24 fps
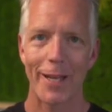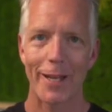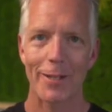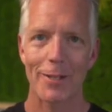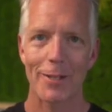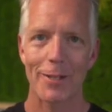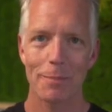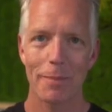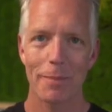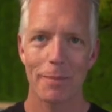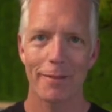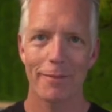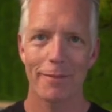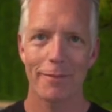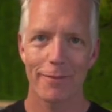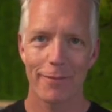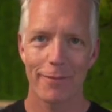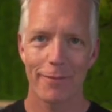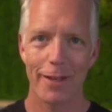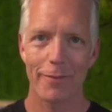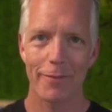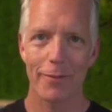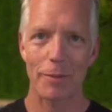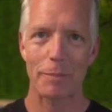Here's my
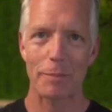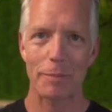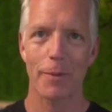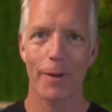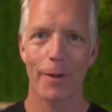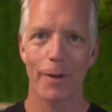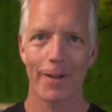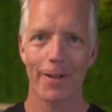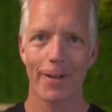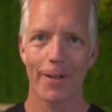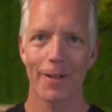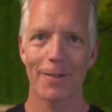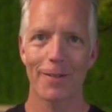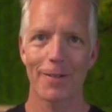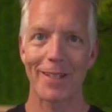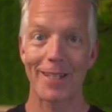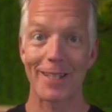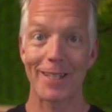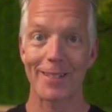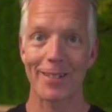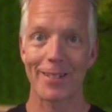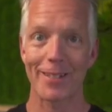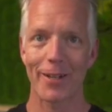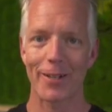favorite part of
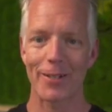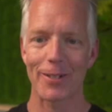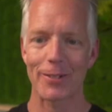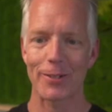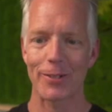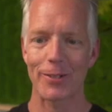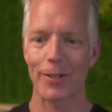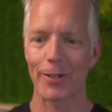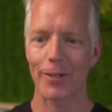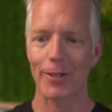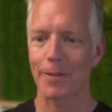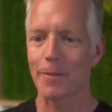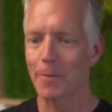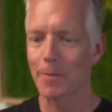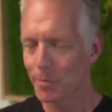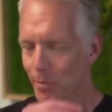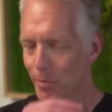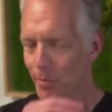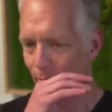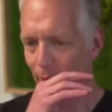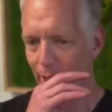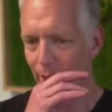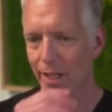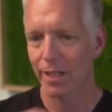the entire song.
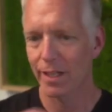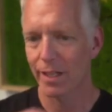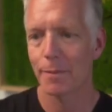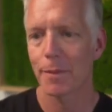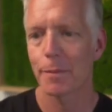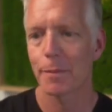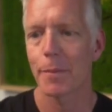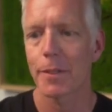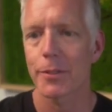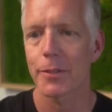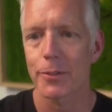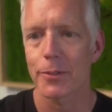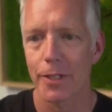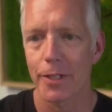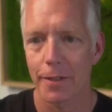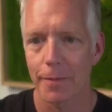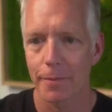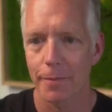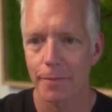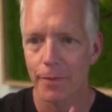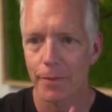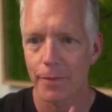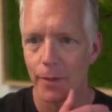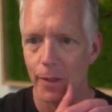Let me make sure
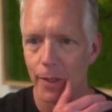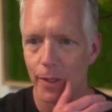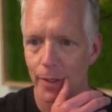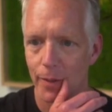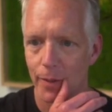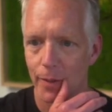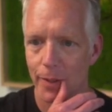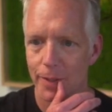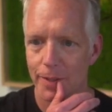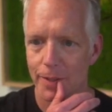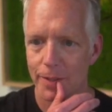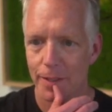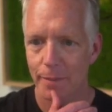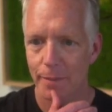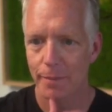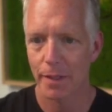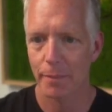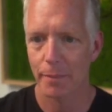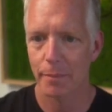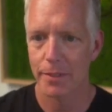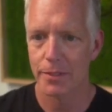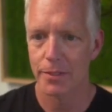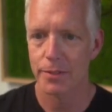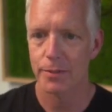I'm following along so
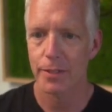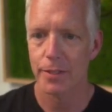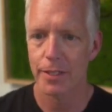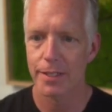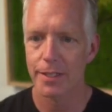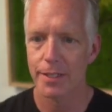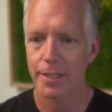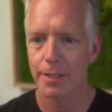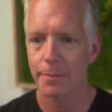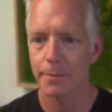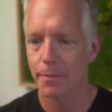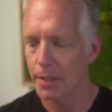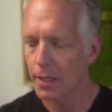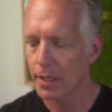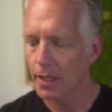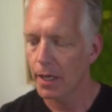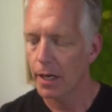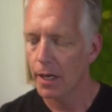I'm not messing you guys up.